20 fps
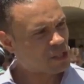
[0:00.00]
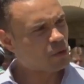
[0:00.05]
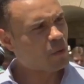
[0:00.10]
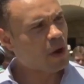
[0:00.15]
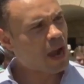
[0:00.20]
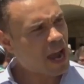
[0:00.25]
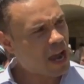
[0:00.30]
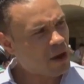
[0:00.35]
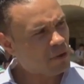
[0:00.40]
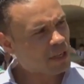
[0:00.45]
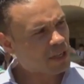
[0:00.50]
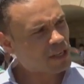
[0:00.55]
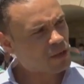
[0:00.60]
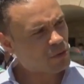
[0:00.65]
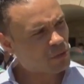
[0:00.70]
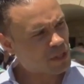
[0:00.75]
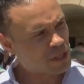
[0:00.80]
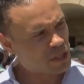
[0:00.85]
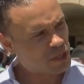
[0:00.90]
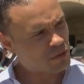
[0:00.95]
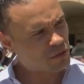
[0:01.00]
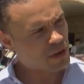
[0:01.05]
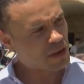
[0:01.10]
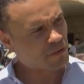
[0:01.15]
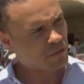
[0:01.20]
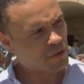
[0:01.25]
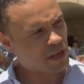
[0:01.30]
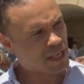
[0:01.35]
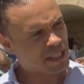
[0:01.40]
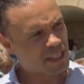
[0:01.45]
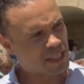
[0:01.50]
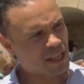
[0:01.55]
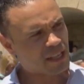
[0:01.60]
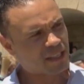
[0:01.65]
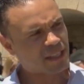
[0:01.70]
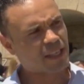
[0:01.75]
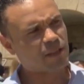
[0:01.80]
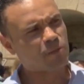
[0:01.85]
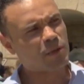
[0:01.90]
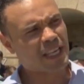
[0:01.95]
So how can you, with a straight face,
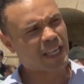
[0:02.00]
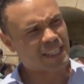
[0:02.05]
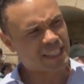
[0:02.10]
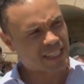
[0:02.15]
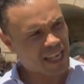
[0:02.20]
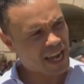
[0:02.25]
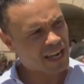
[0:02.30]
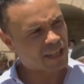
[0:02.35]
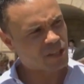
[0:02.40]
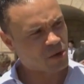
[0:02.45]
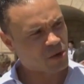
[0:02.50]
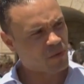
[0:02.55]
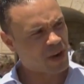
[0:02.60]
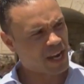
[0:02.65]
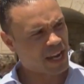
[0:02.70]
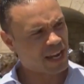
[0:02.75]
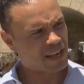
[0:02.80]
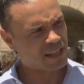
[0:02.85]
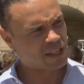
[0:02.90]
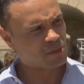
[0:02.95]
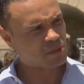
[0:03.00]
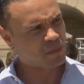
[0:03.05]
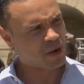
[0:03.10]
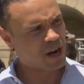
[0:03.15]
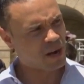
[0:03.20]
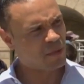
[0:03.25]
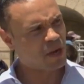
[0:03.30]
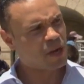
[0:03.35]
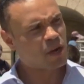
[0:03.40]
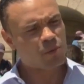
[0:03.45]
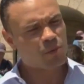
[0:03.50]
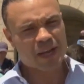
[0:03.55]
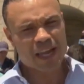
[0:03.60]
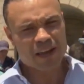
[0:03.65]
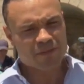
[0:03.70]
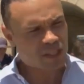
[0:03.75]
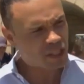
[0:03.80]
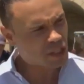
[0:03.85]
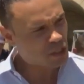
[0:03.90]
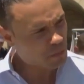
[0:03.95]
tell us that we can tax our way out of this problem?
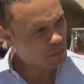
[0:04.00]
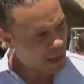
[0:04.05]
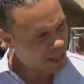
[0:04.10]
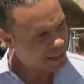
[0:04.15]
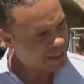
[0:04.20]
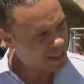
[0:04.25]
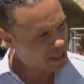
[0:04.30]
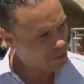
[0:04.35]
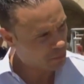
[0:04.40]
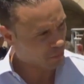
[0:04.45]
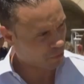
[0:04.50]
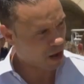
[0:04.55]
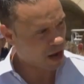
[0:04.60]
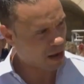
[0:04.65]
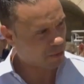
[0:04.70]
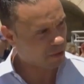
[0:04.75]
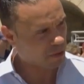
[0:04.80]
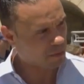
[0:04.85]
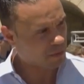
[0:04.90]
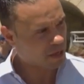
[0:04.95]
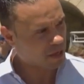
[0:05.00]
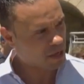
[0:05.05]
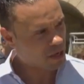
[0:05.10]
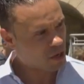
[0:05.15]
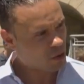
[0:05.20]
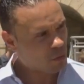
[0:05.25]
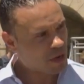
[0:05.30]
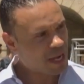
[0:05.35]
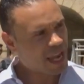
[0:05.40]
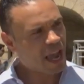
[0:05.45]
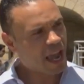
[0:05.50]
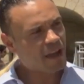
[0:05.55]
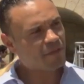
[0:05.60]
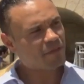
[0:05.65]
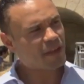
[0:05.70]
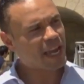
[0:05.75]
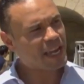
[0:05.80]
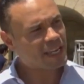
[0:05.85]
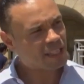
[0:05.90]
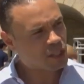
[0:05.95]
We have a spending problem. We
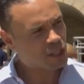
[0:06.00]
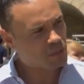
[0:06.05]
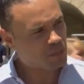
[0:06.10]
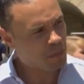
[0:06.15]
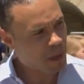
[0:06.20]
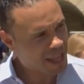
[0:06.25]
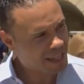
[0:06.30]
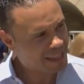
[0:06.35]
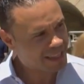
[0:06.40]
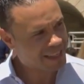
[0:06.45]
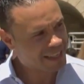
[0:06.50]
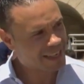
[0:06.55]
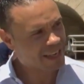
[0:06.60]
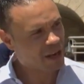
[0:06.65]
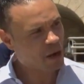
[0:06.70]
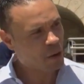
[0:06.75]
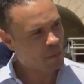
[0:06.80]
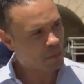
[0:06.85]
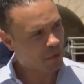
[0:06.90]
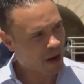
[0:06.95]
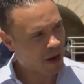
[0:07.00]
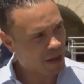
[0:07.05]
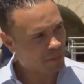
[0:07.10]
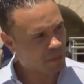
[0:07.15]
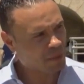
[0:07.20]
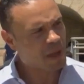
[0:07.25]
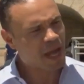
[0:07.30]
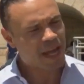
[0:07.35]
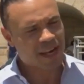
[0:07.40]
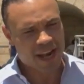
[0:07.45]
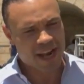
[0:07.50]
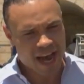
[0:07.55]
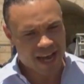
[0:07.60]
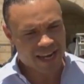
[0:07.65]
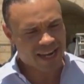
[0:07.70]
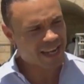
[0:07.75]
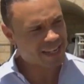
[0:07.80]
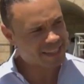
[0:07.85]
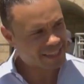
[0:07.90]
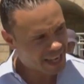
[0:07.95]
have a spending problem,
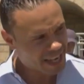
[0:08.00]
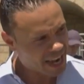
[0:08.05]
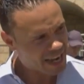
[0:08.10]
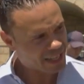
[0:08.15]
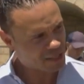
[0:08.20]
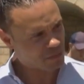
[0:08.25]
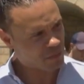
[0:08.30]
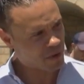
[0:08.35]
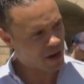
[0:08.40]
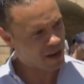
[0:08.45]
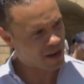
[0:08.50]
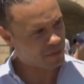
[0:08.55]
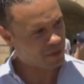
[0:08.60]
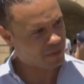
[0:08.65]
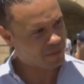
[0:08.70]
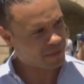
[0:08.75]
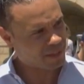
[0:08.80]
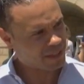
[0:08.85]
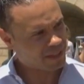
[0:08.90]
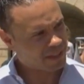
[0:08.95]
not a tax problem.